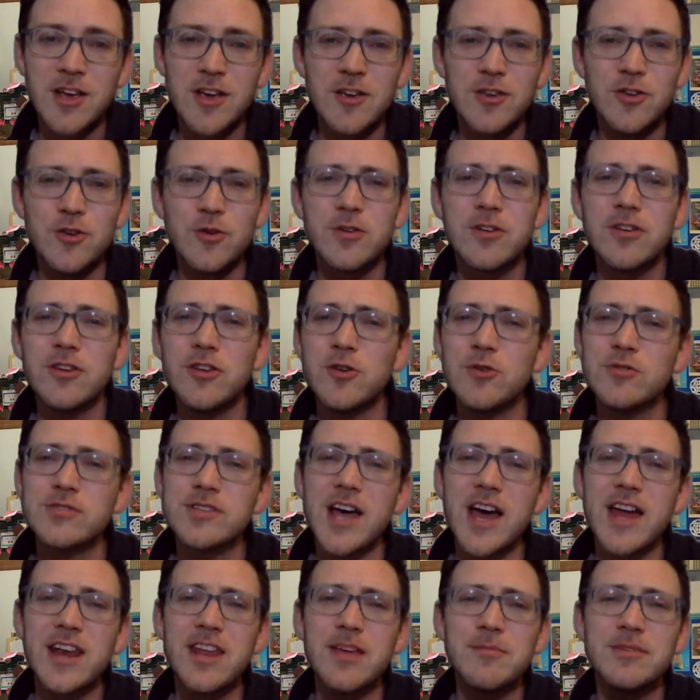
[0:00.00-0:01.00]
You can use
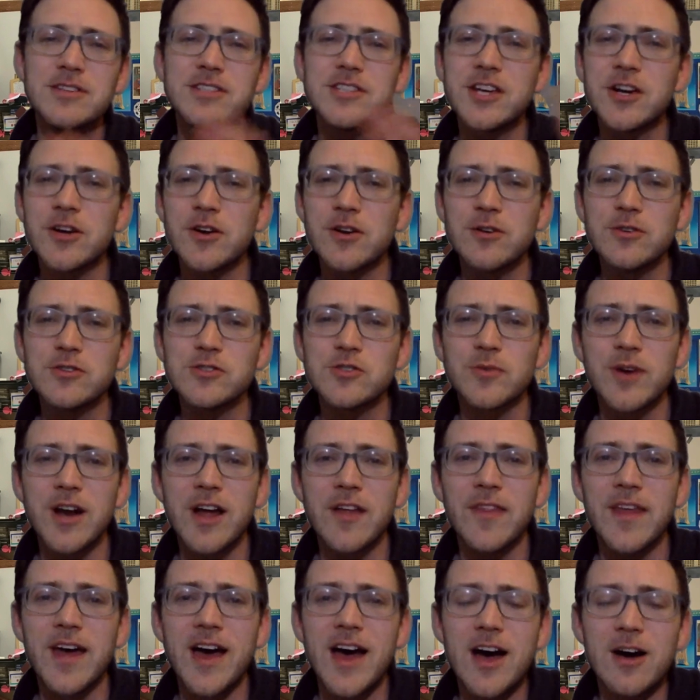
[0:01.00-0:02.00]
any materials
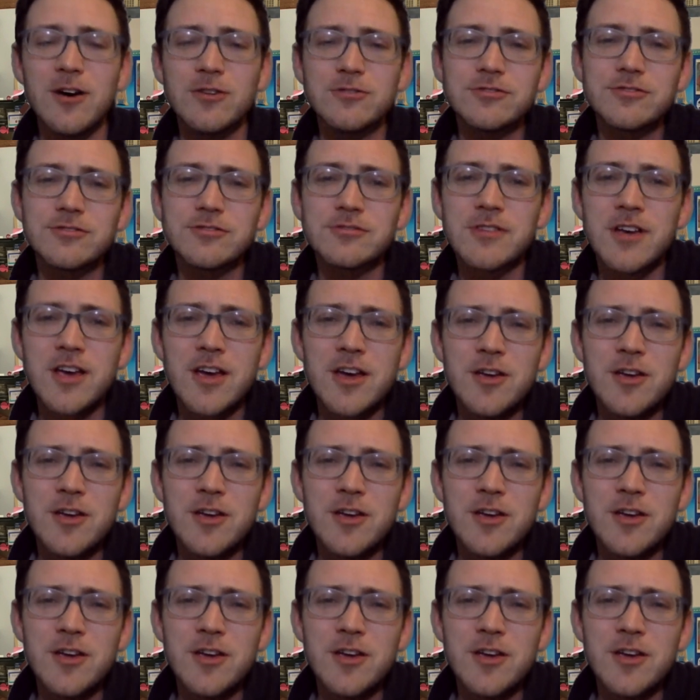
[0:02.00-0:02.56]
around the house.